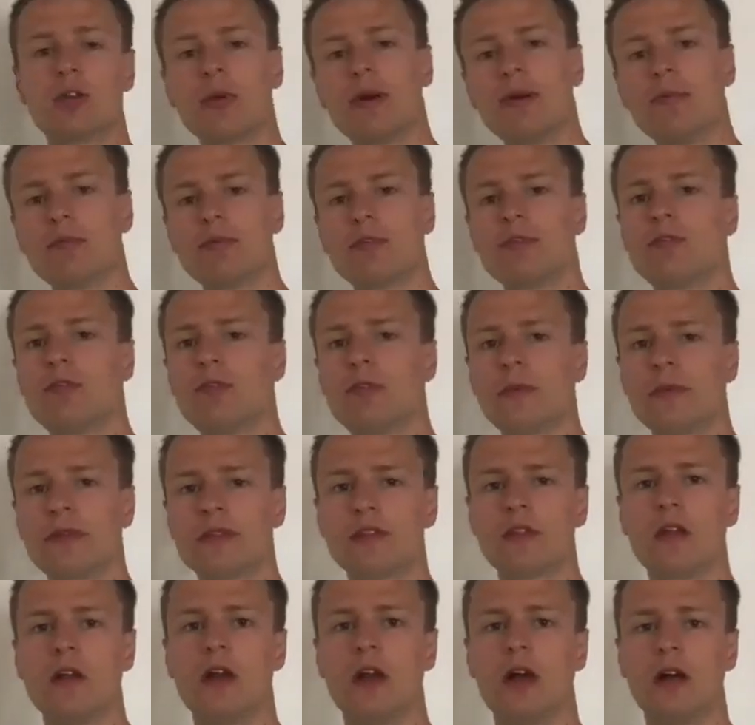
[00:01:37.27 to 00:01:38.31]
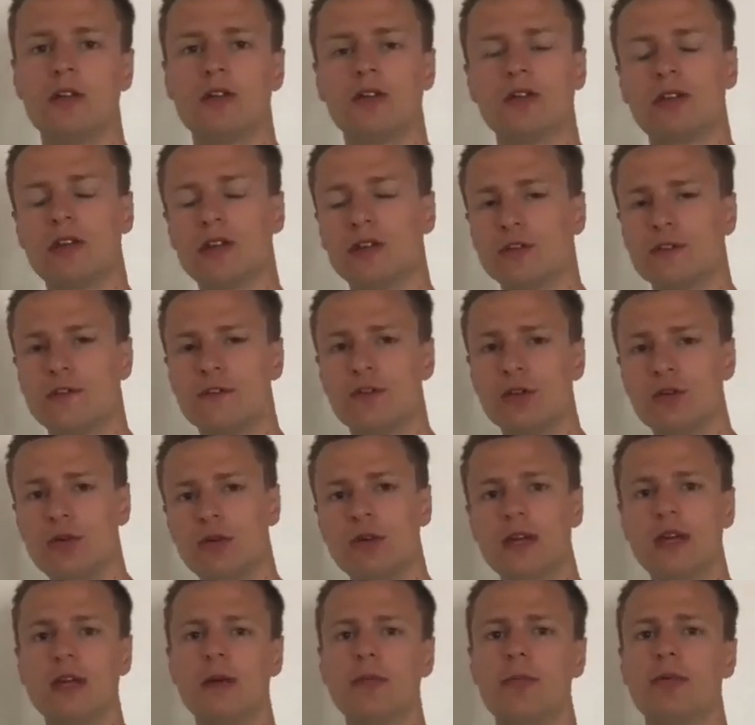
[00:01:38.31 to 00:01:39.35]
when performing the lunge, there's a few
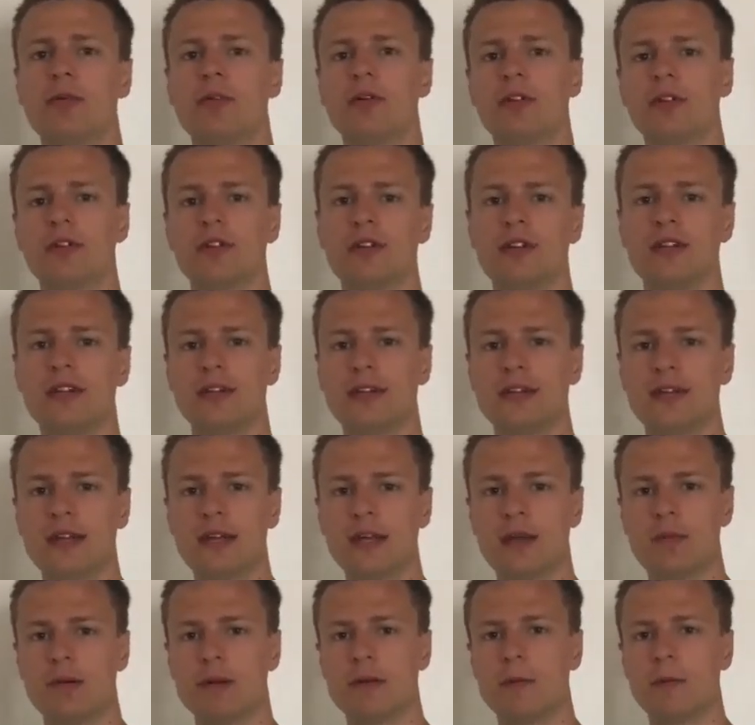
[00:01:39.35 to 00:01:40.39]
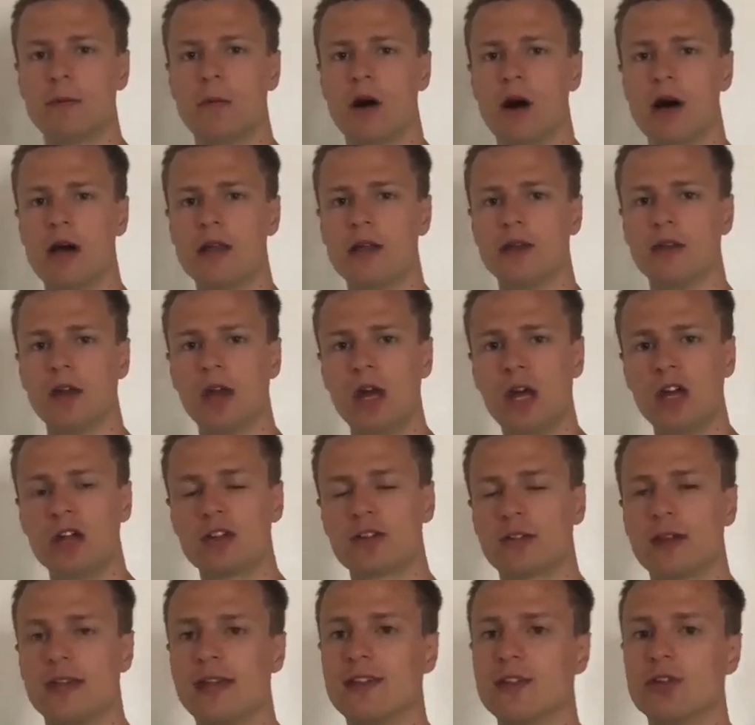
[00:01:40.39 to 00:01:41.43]
key points you need to keep in mind
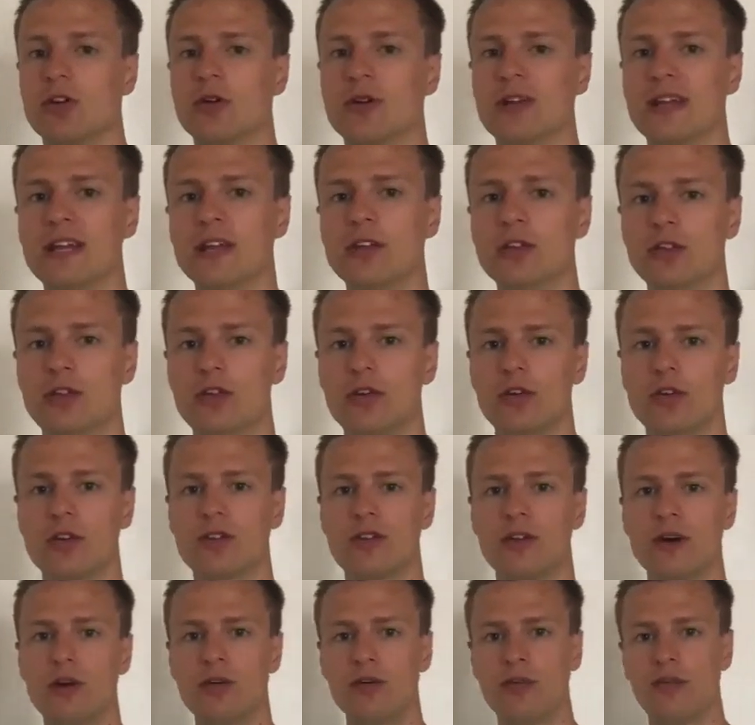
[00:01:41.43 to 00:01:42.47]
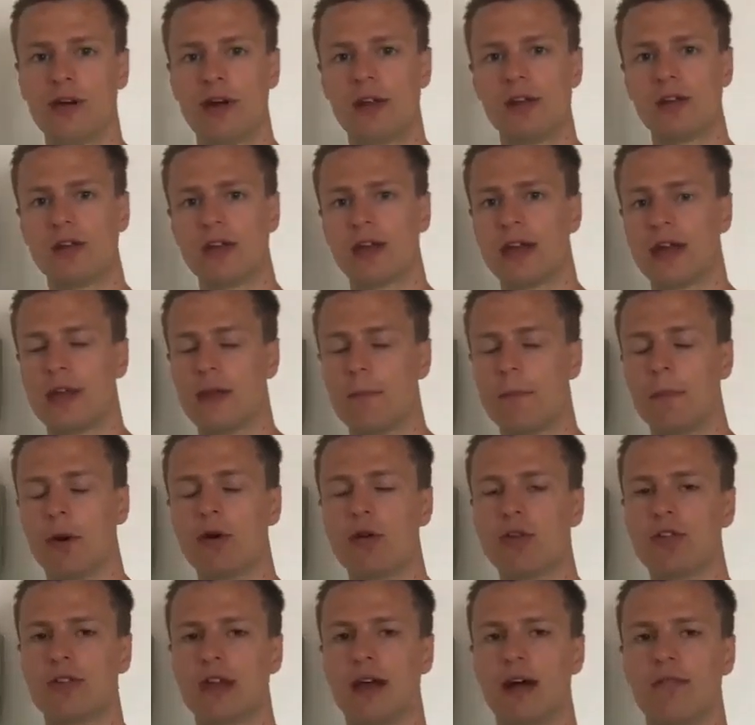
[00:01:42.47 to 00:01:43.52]
so that you don't injure yourself and you can get the
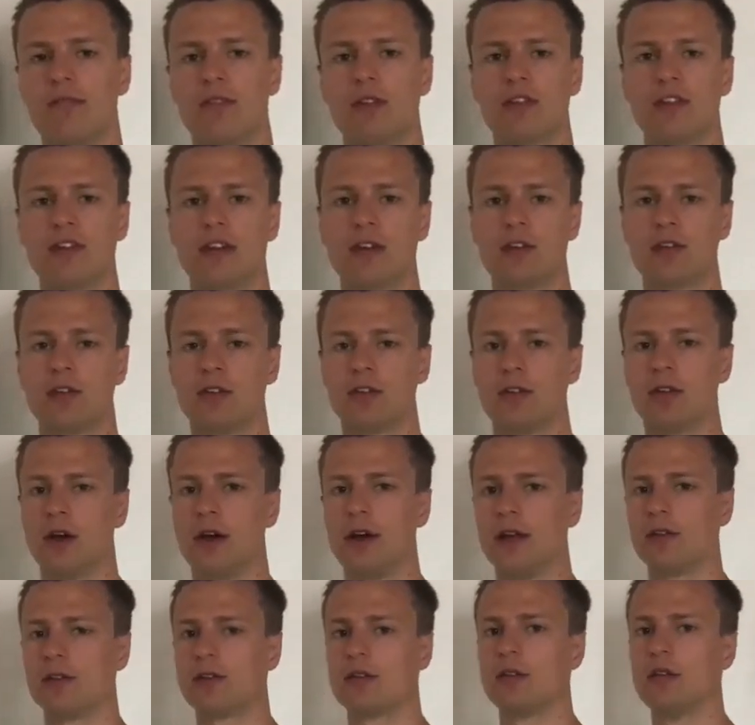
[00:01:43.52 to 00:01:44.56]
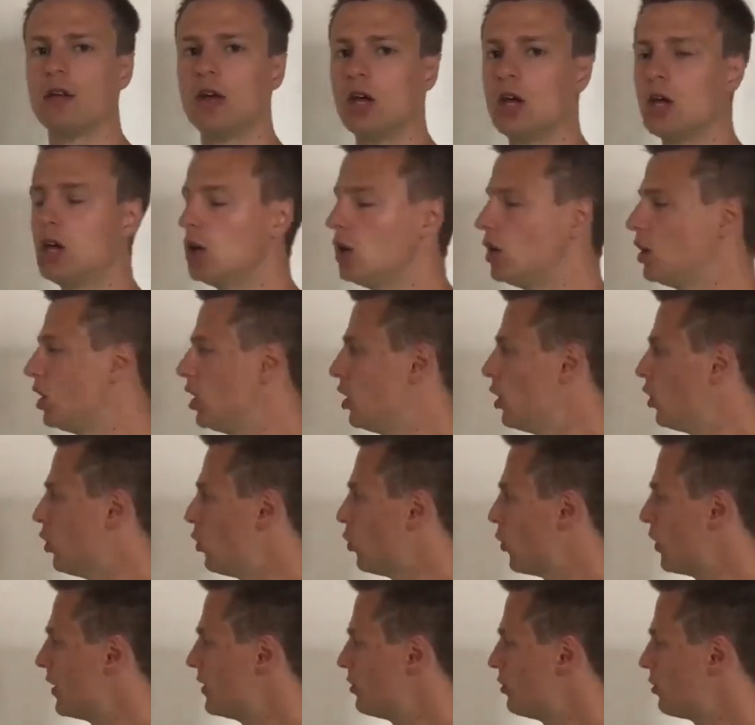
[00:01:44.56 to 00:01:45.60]
most out of this exercise.
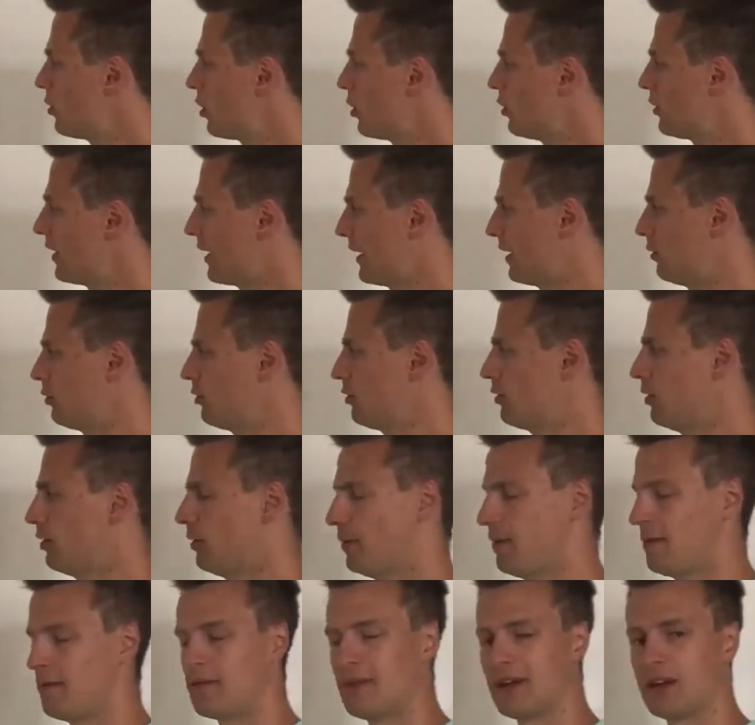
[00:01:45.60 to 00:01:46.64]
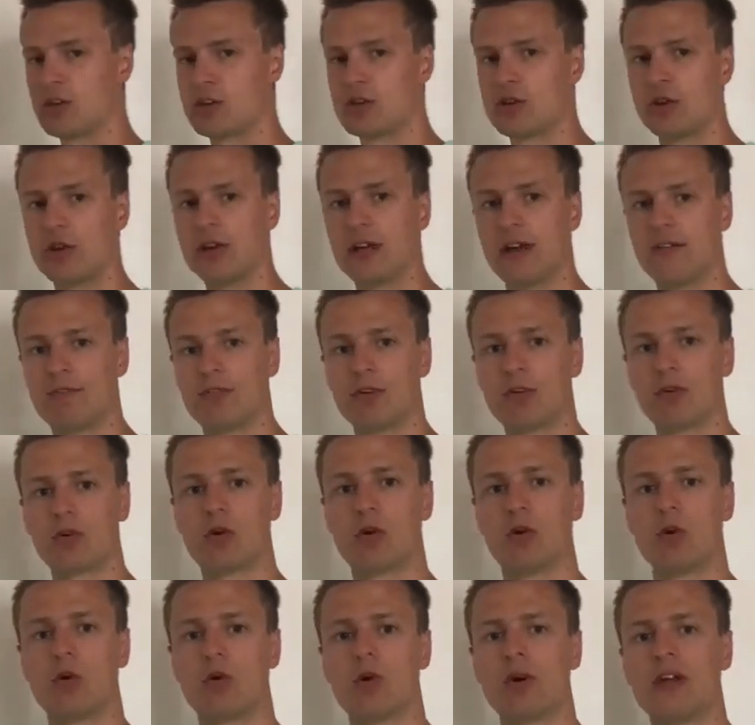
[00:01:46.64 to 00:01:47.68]
When you go down, make sure you have your
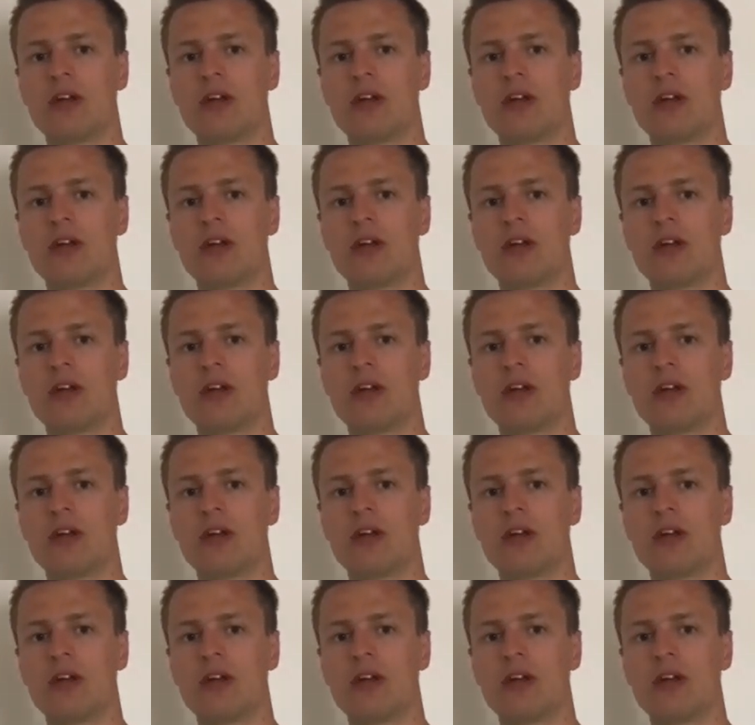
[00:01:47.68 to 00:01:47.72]
core